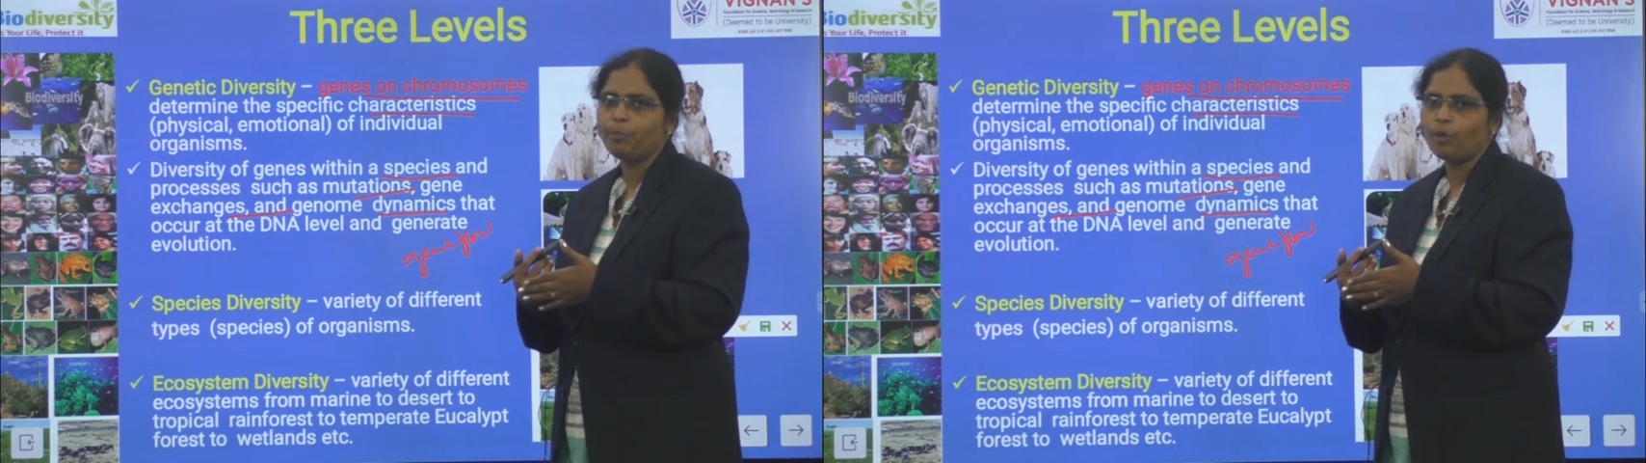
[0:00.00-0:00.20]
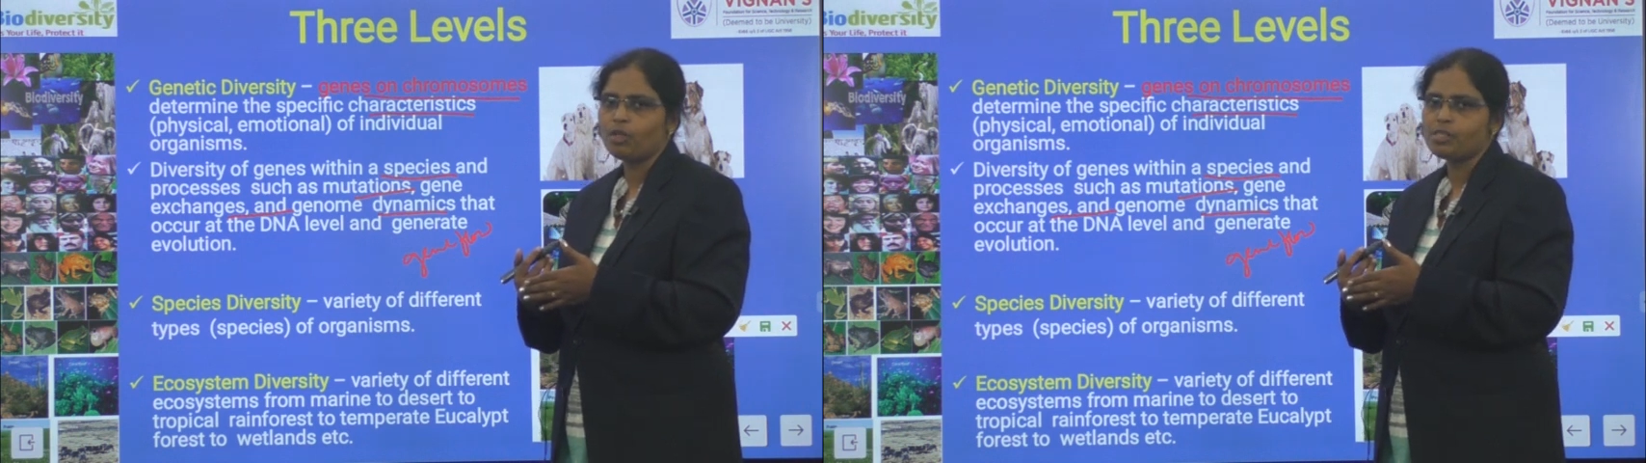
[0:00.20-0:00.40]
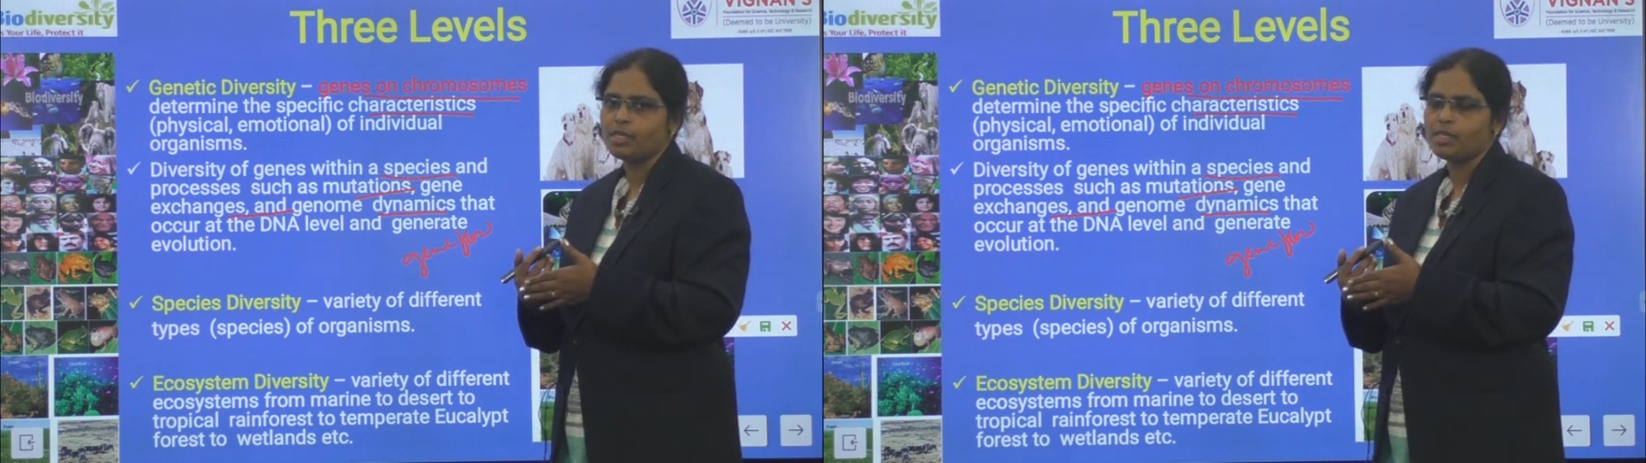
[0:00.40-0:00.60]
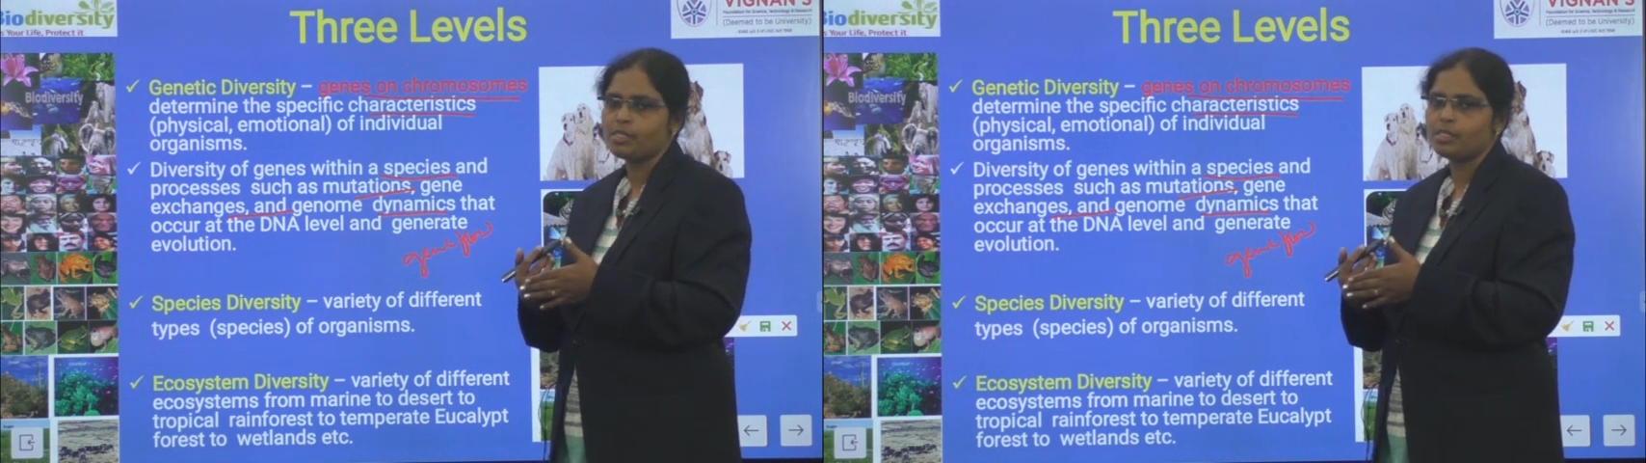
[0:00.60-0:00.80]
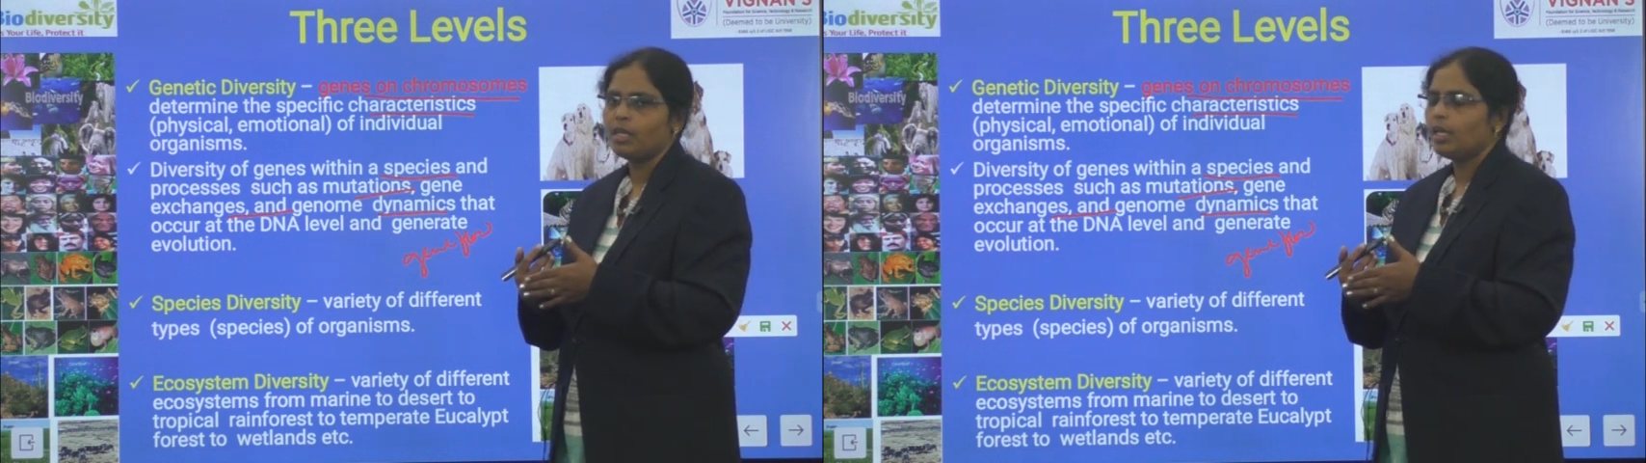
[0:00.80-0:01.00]

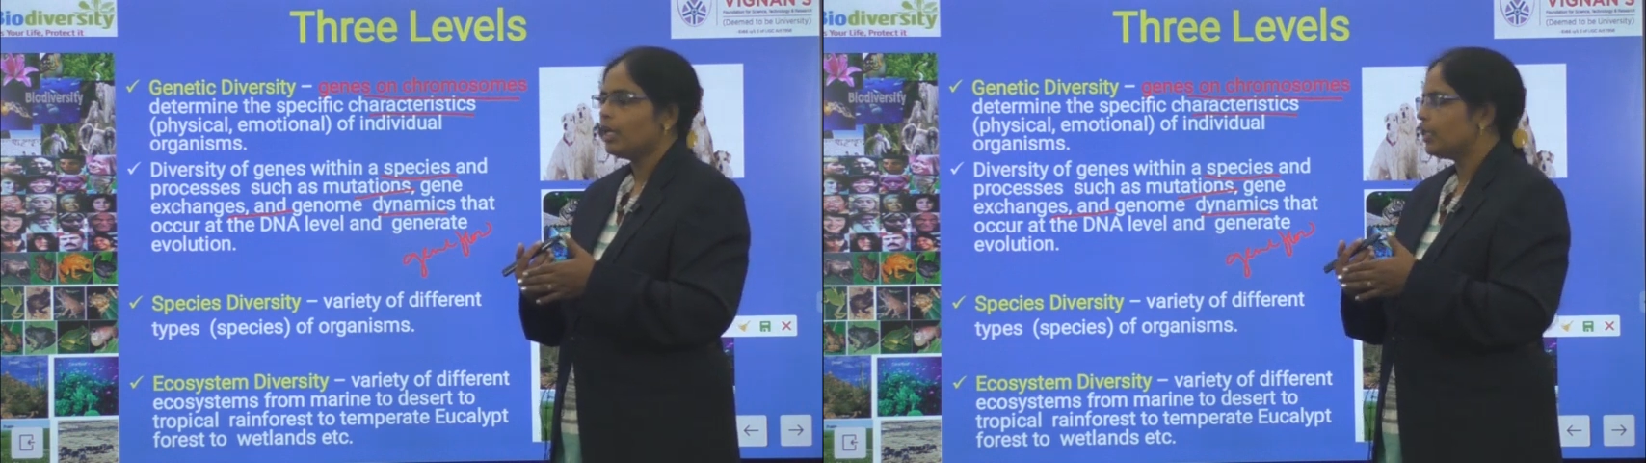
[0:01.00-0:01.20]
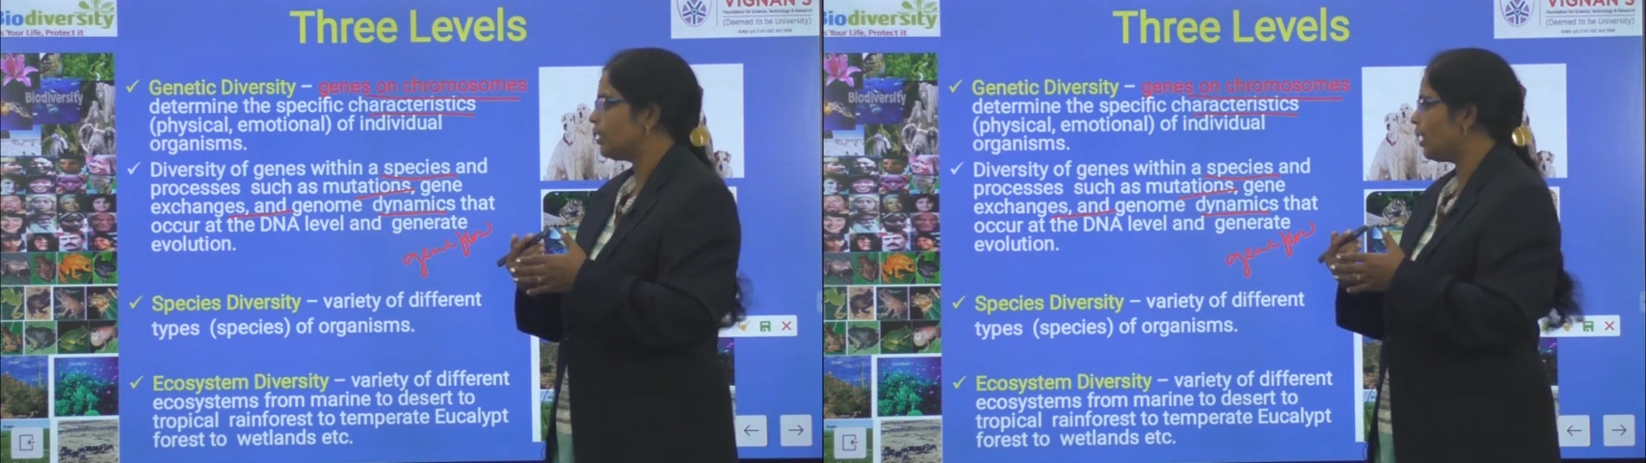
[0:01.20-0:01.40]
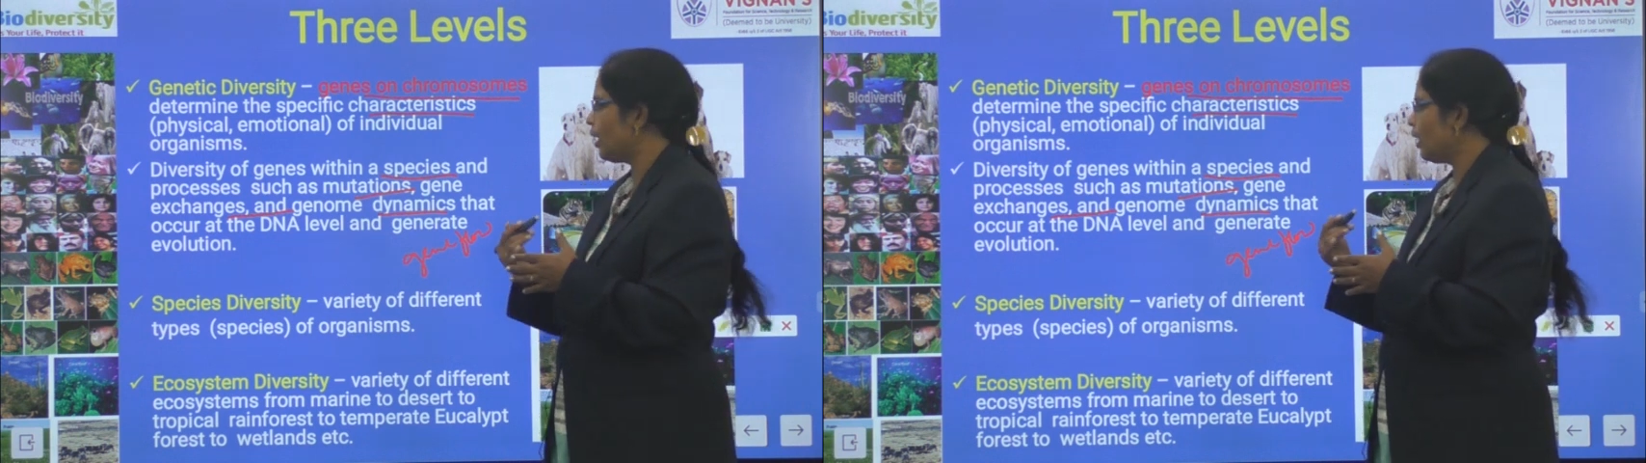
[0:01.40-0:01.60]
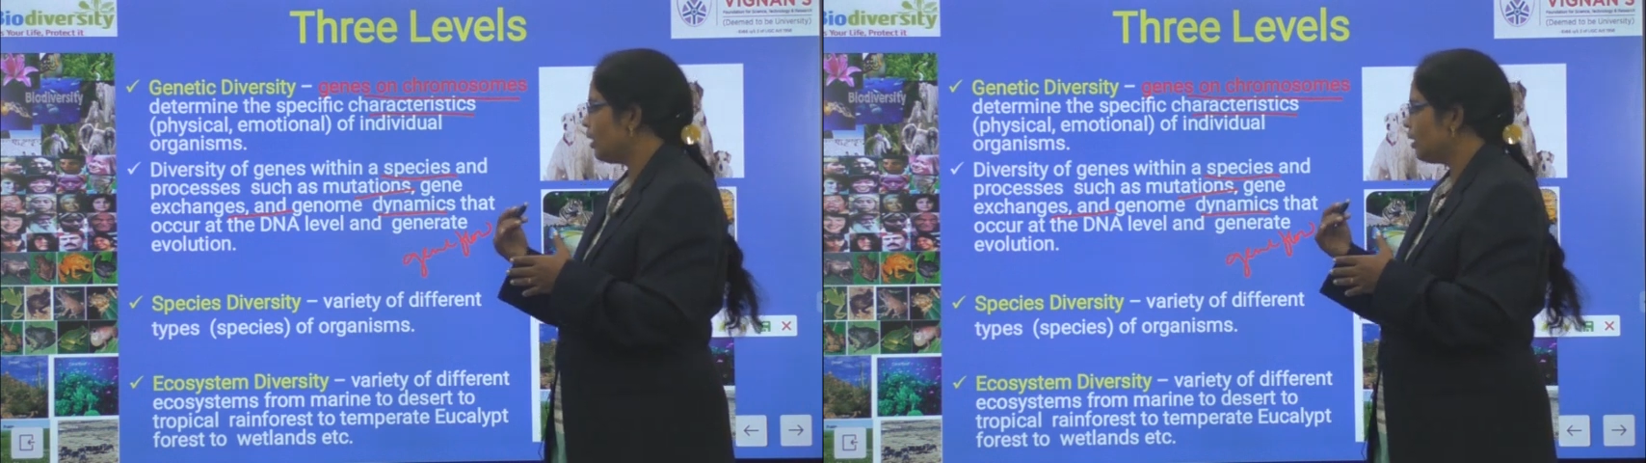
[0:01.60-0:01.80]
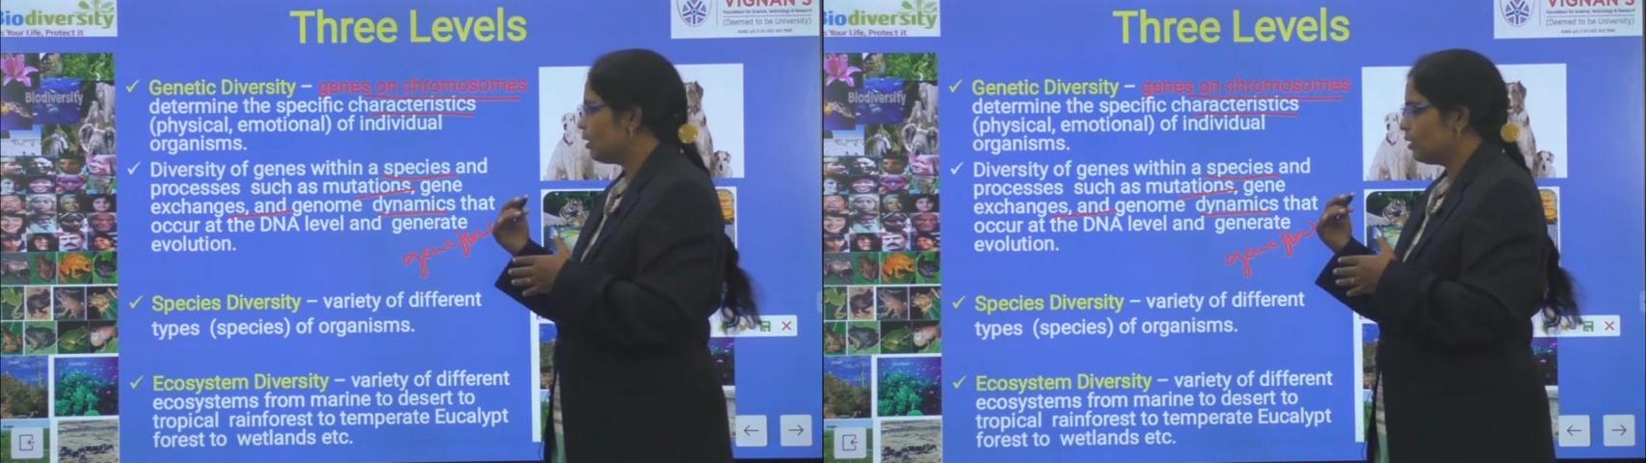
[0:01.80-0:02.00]
process, they